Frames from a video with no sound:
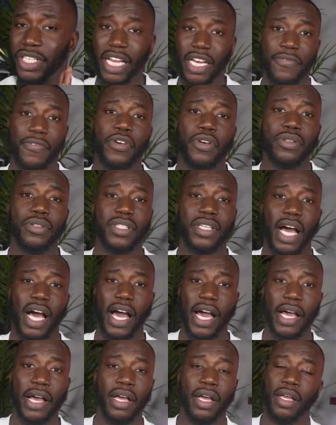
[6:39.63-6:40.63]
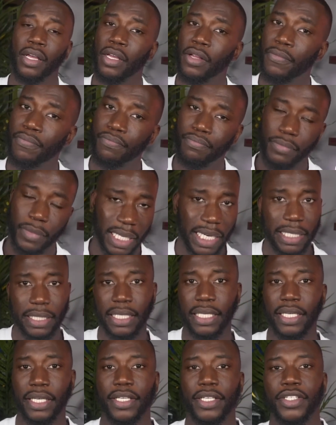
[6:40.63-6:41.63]
anything on Sky, click the
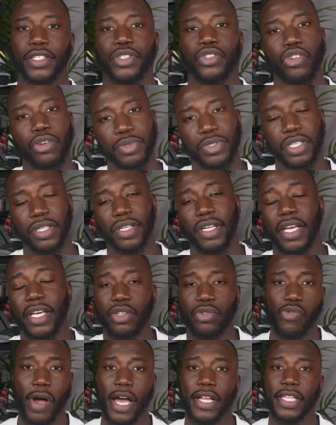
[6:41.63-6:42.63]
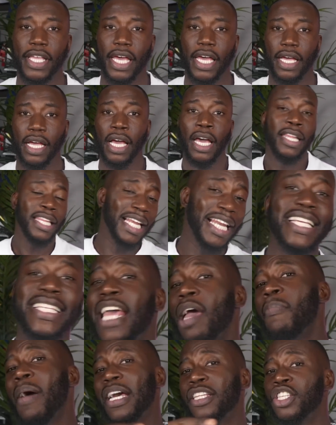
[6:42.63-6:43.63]
link in the description. It's right there. Now let's
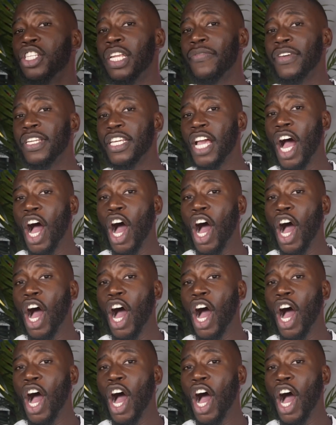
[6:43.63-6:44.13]
get back to the video.